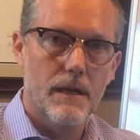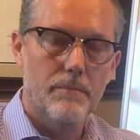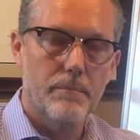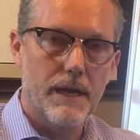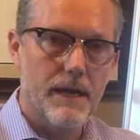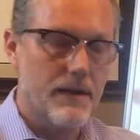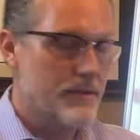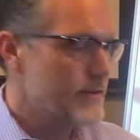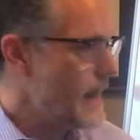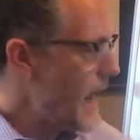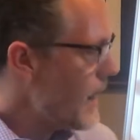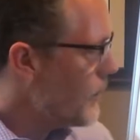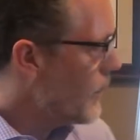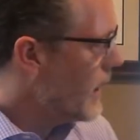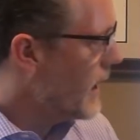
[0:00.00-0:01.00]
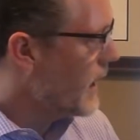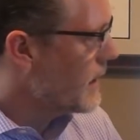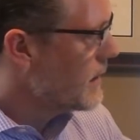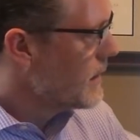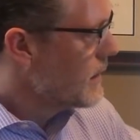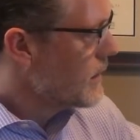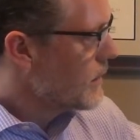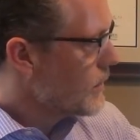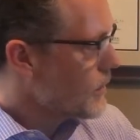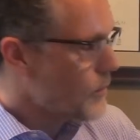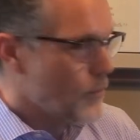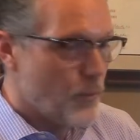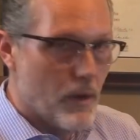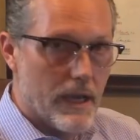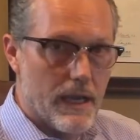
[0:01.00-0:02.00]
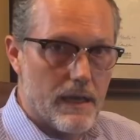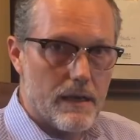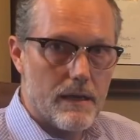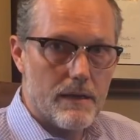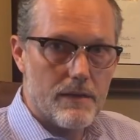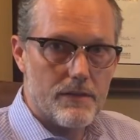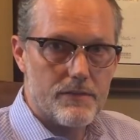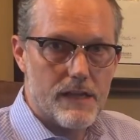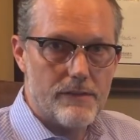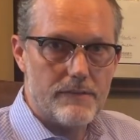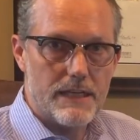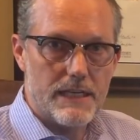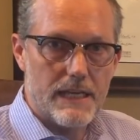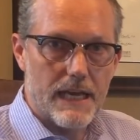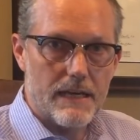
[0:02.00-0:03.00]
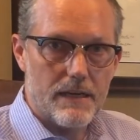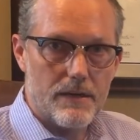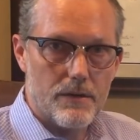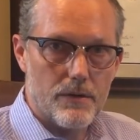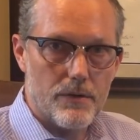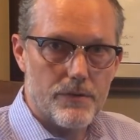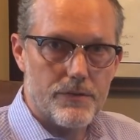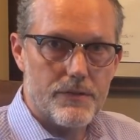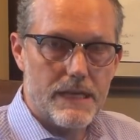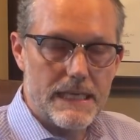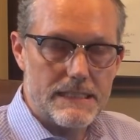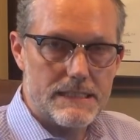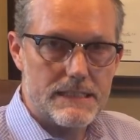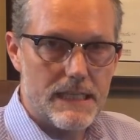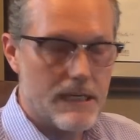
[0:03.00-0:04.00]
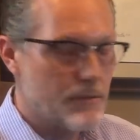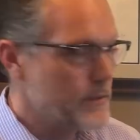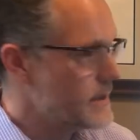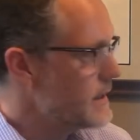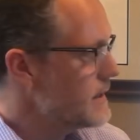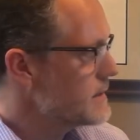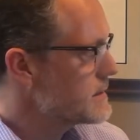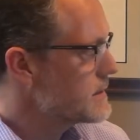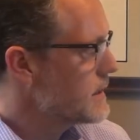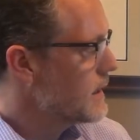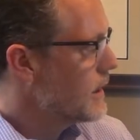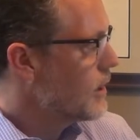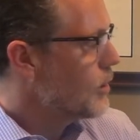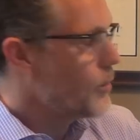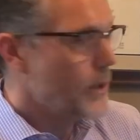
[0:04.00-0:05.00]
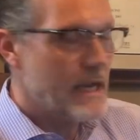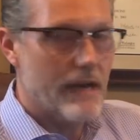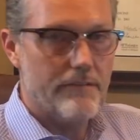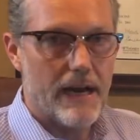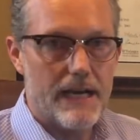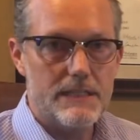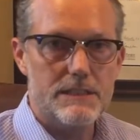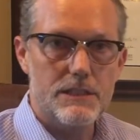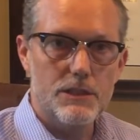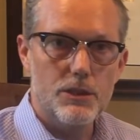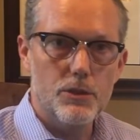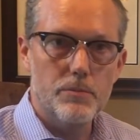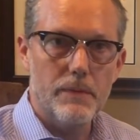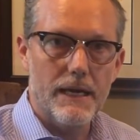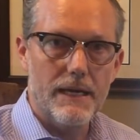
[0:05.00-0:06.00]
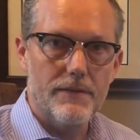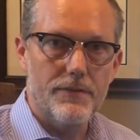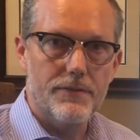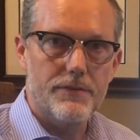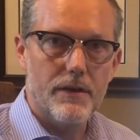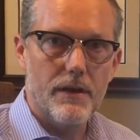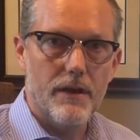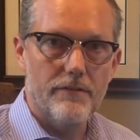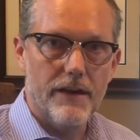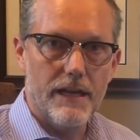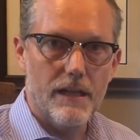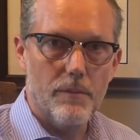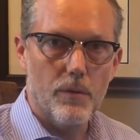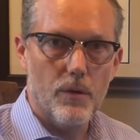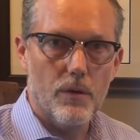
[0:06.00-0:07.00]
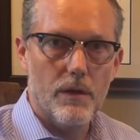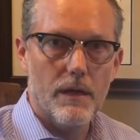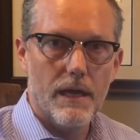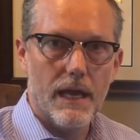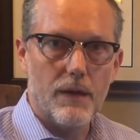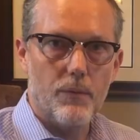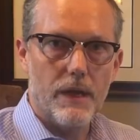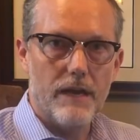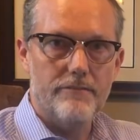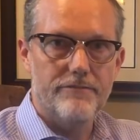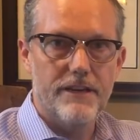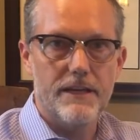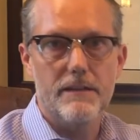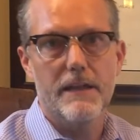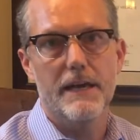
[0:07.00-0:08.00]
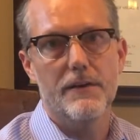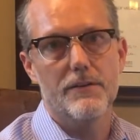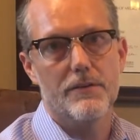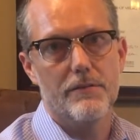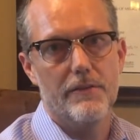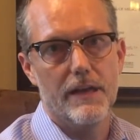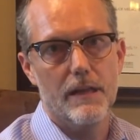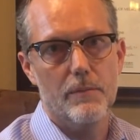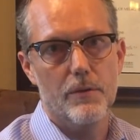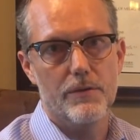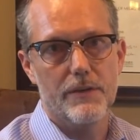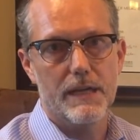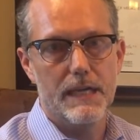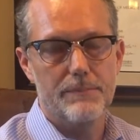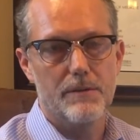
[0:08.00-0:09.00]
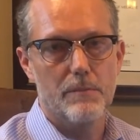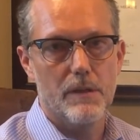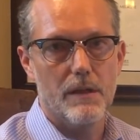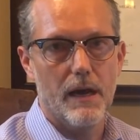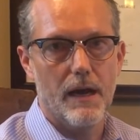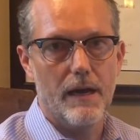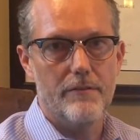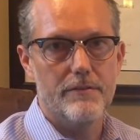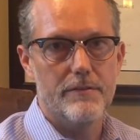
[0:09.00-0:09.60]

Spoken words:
Because that way, when the 70 and 80-year-olds get sick with this, we have ICU beds available and we have ventilators available to keep them alive.